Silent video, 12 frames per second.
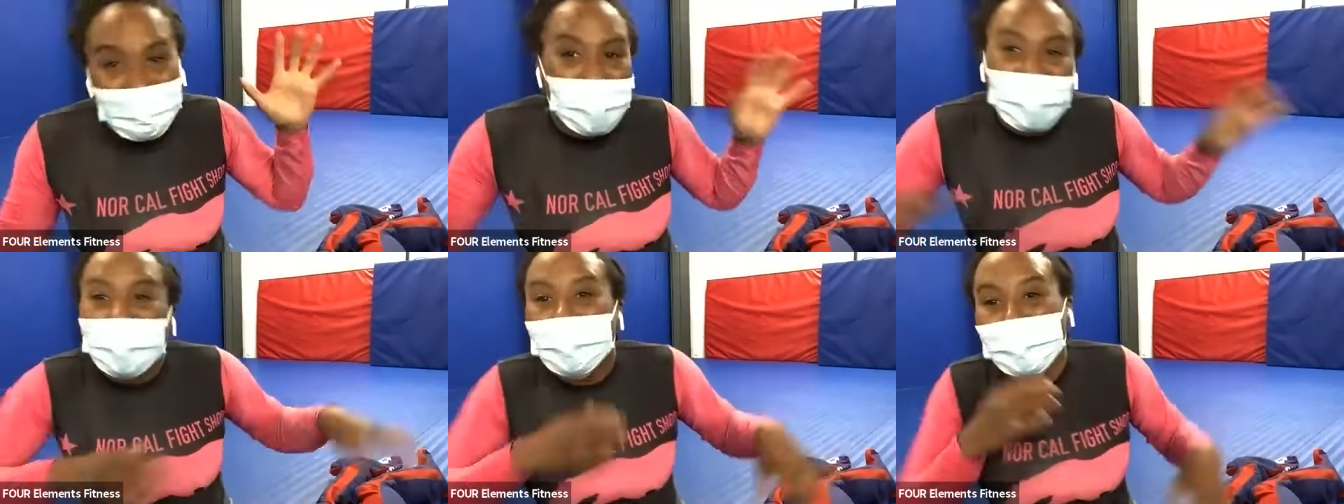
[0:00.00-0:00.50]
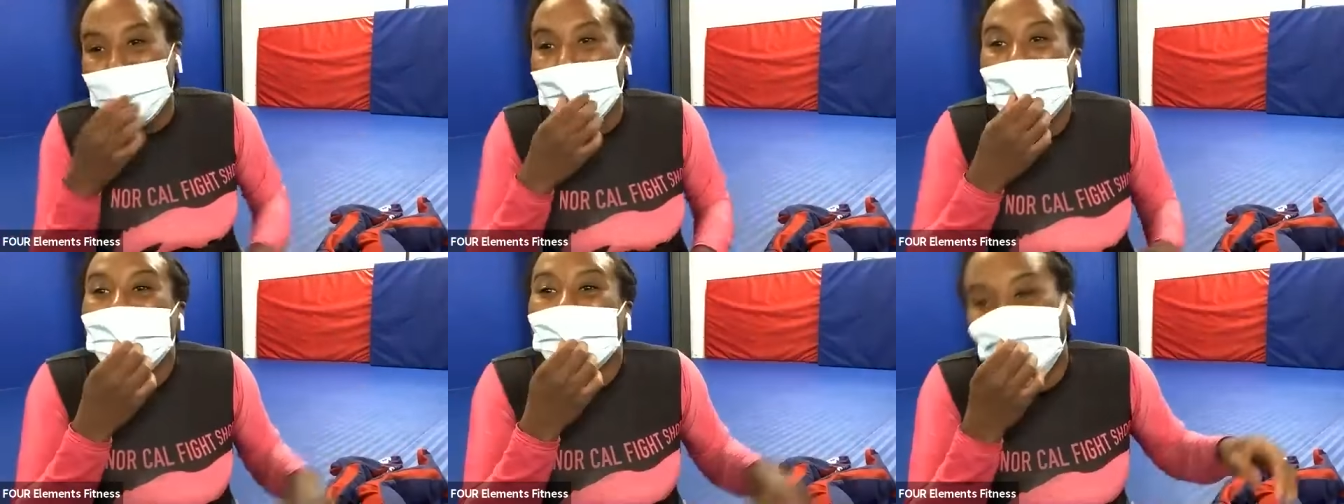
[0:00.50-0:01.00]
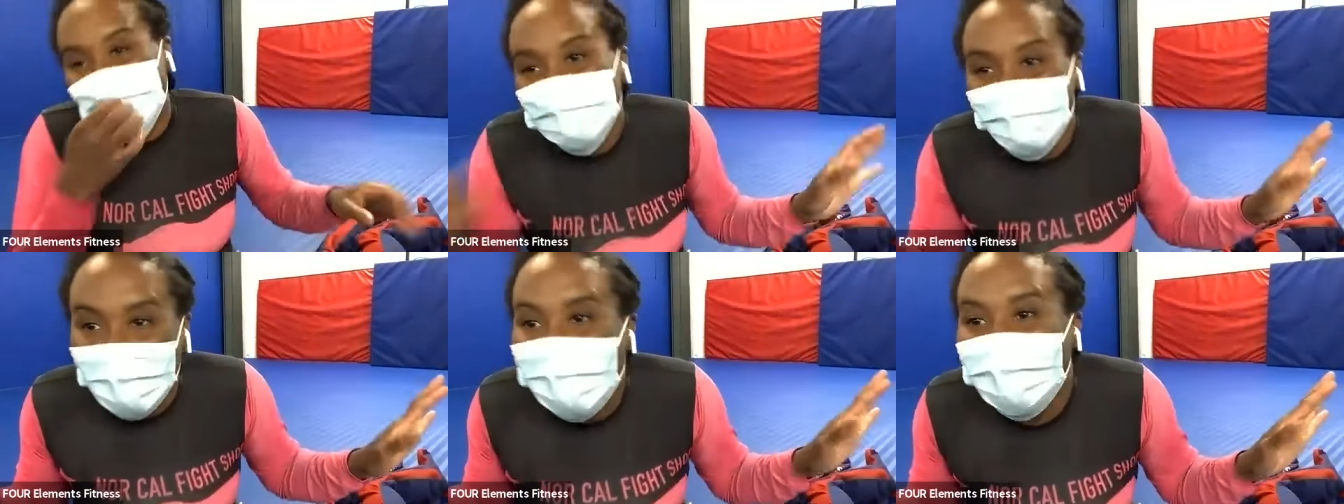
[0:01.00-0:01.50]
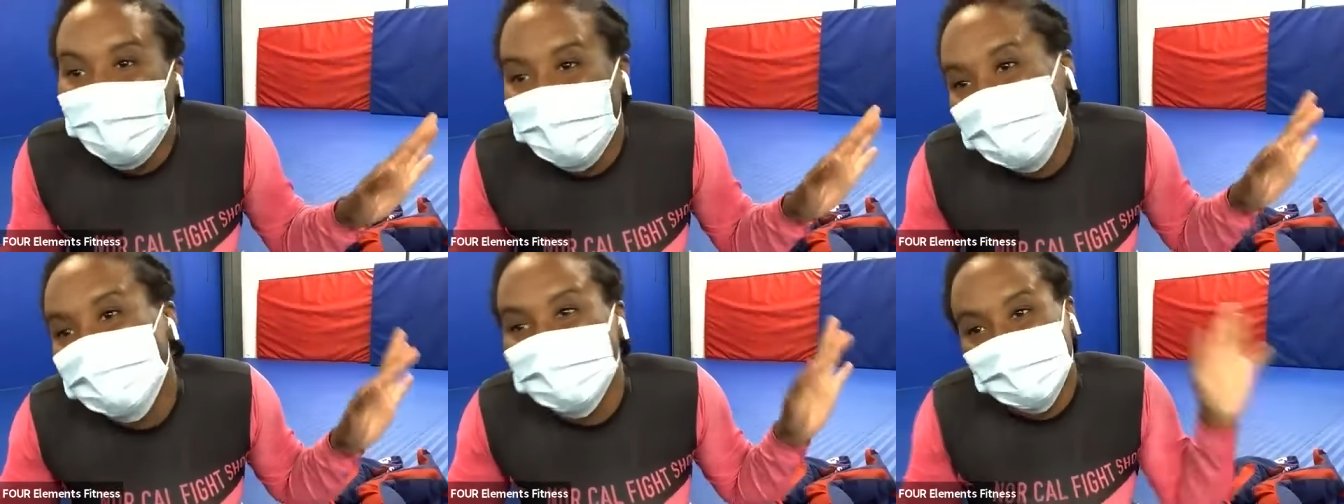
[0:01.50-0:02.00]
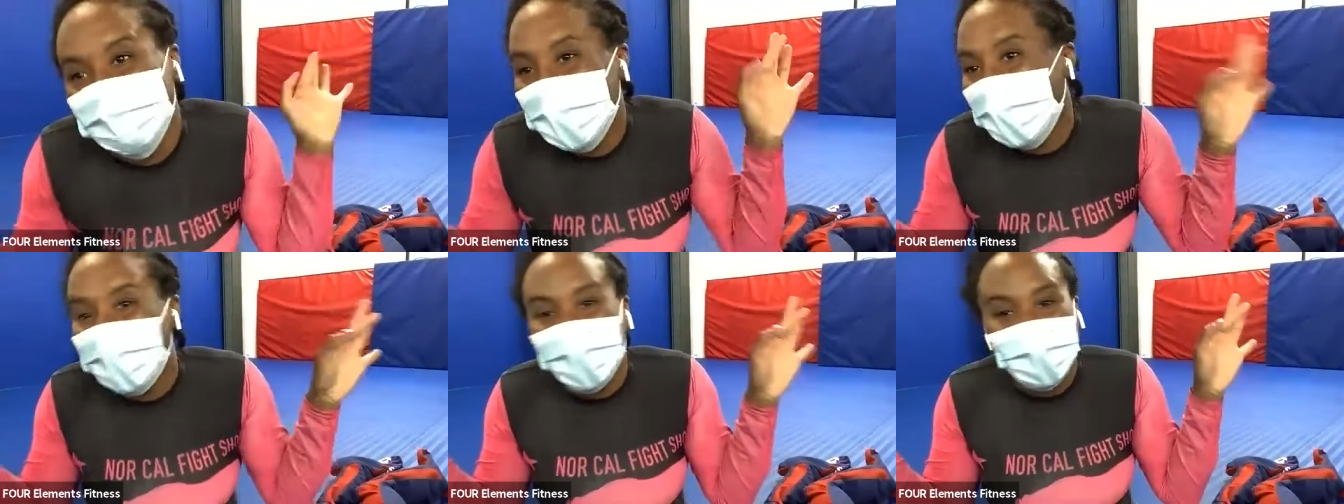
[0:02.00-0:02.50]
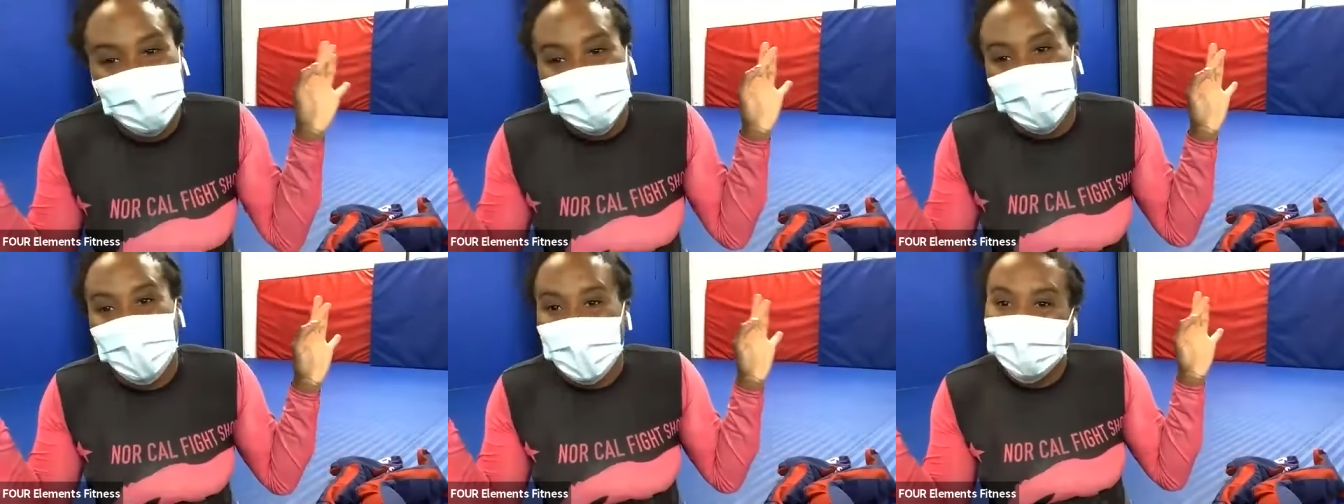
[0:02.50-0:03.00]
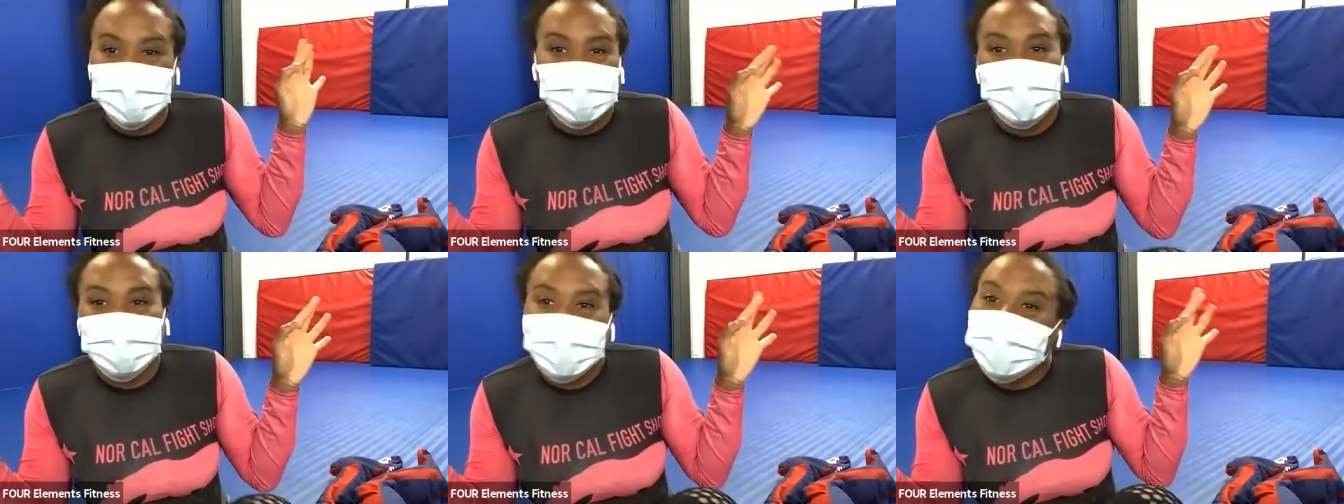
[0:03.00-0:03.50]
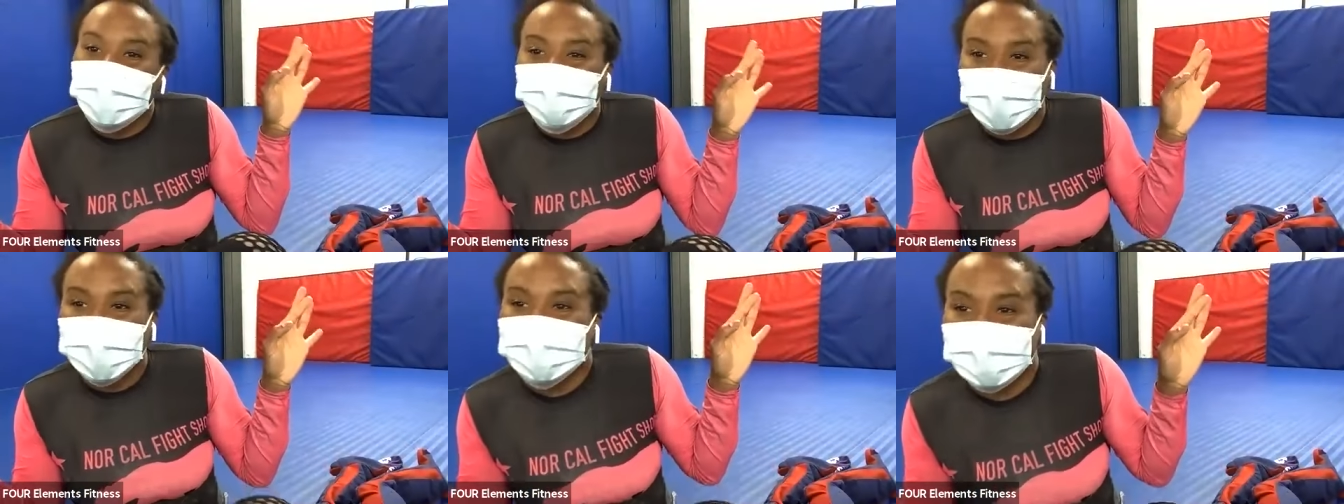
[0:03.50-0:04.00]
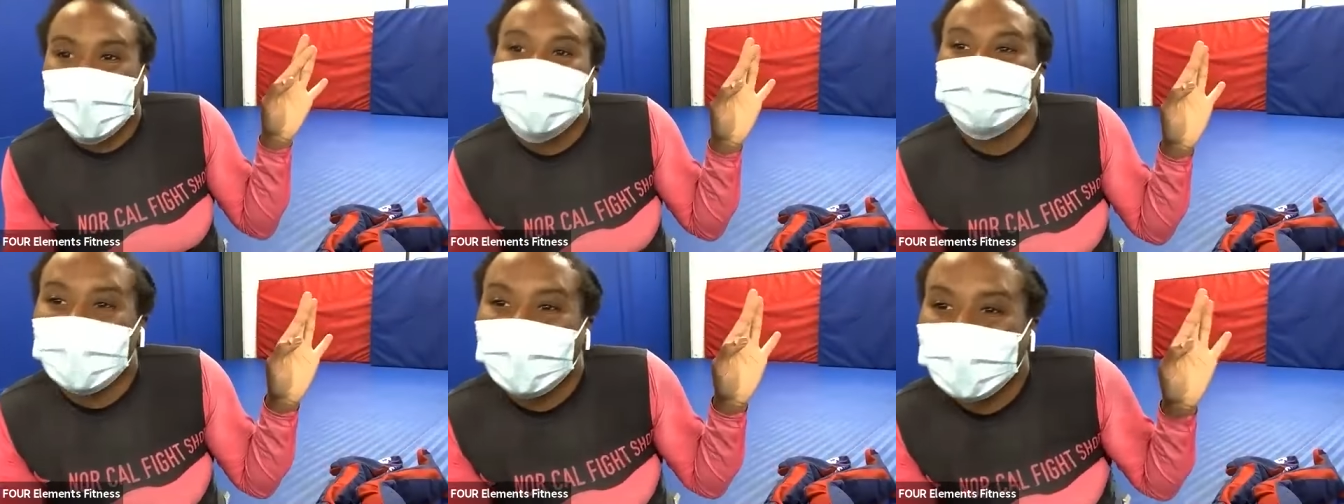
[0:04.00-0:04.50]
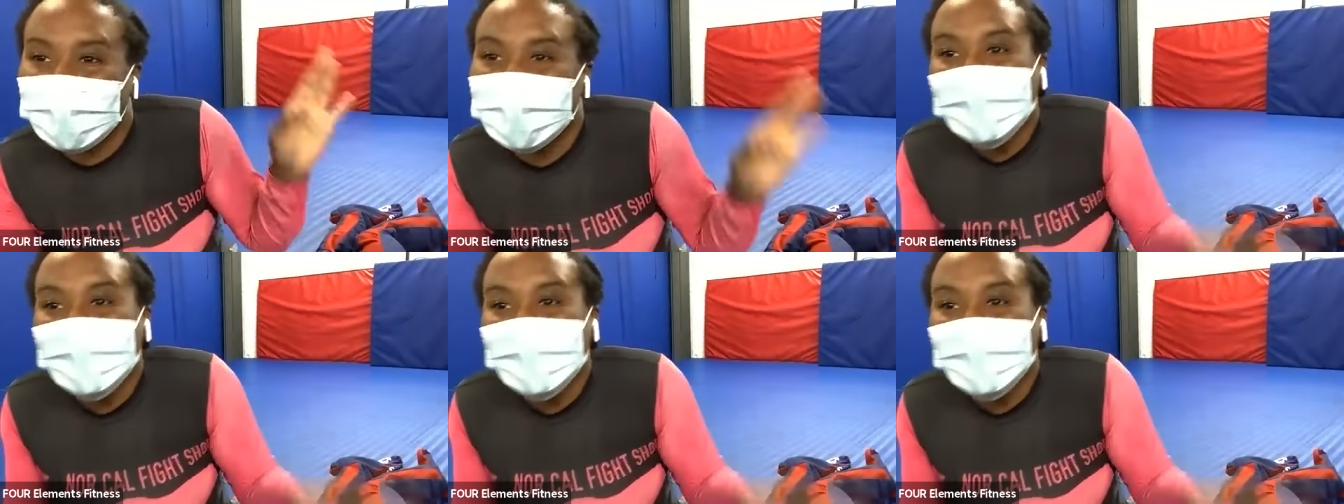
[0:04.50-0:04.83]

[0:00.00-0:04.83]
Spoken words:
They didn't get the word. It's just we all somehow synced up on the same thing.